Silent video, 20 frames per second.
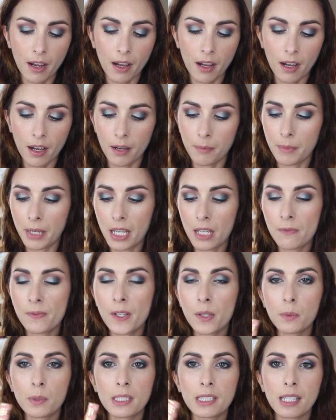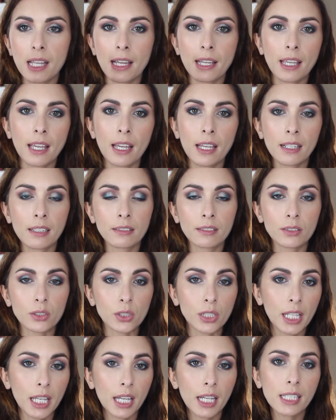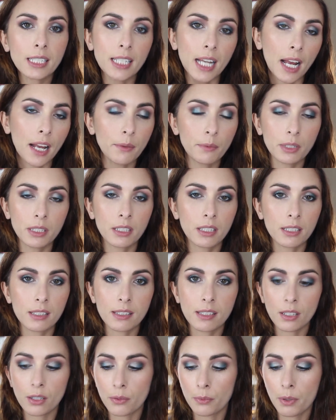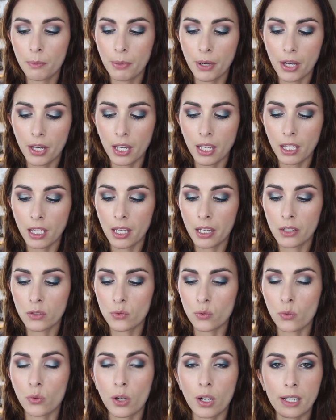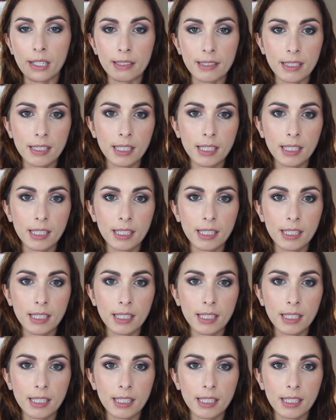If it was like in a little kit, I would consider rebuying it or on